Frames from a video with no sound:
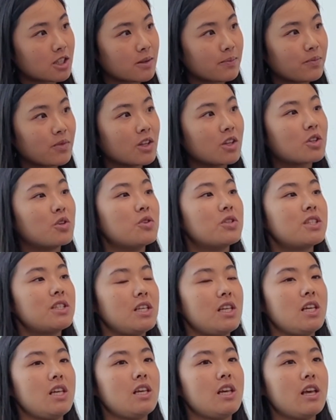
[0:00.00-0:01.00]
mm-hmm. to
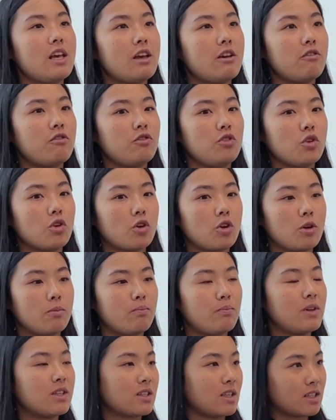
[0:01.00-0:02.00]
see if your
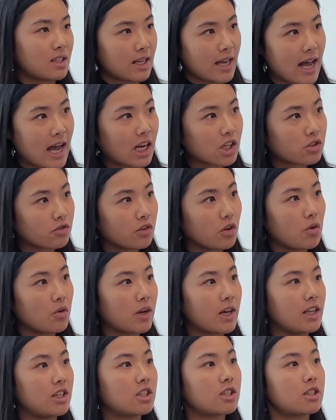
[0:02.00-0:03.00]
business cash flow
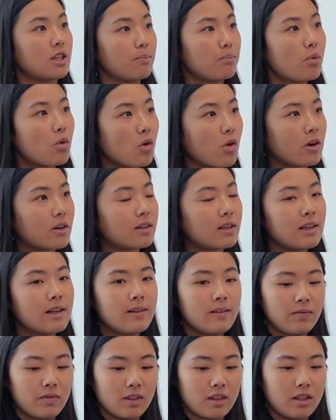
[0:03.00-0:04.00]
can support
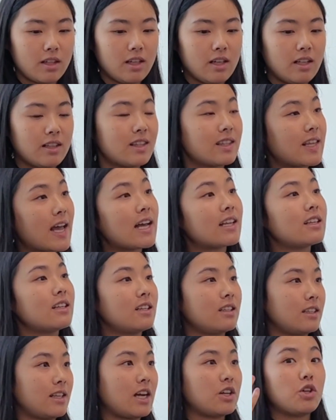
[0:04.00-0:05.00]
the debt
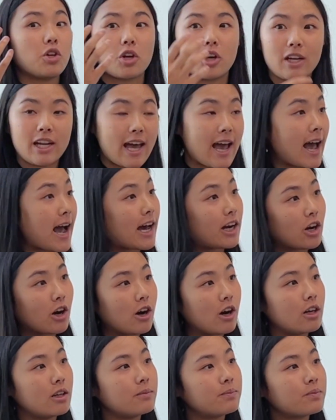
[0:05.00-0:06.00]
that you're going to add
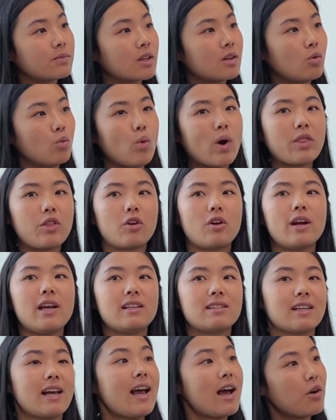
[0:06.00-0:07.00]
on, mm-hmm. whether
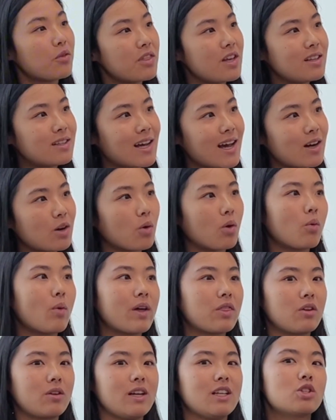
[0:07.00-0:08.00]
it's a healthy debt or
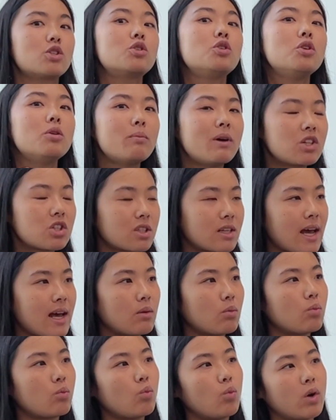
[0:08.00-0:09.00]
whether it's too much debt
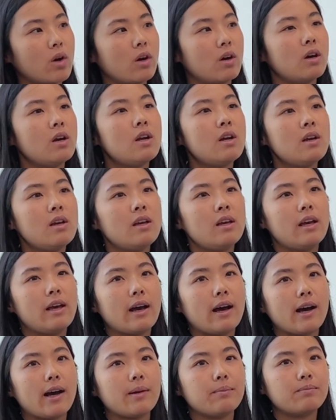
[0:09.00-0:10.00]
where
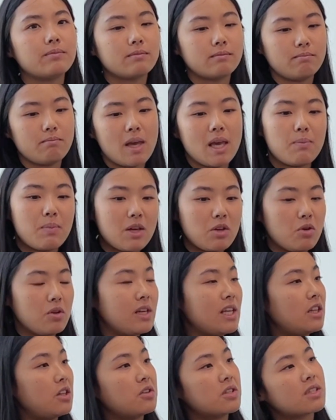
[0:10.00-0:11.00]
um, maybe you
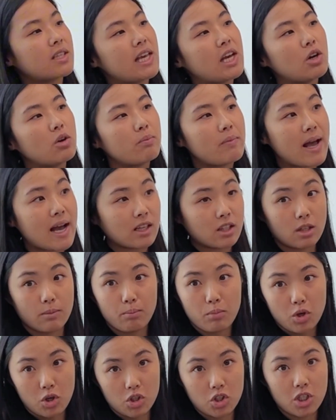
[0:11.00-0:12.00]
need to scale back the
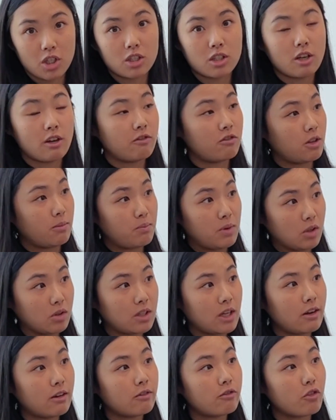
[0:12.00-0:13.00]
purchase of the
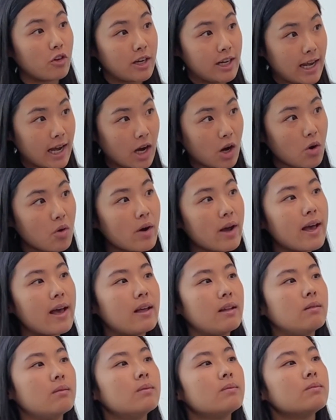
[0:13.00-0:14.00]
building for now mm-hmm.
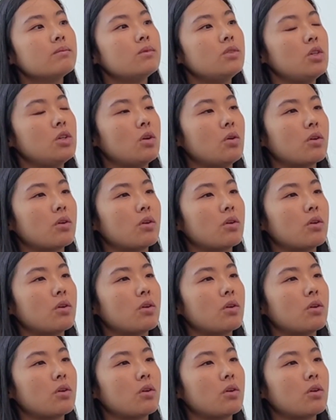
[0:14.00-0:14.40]
and you know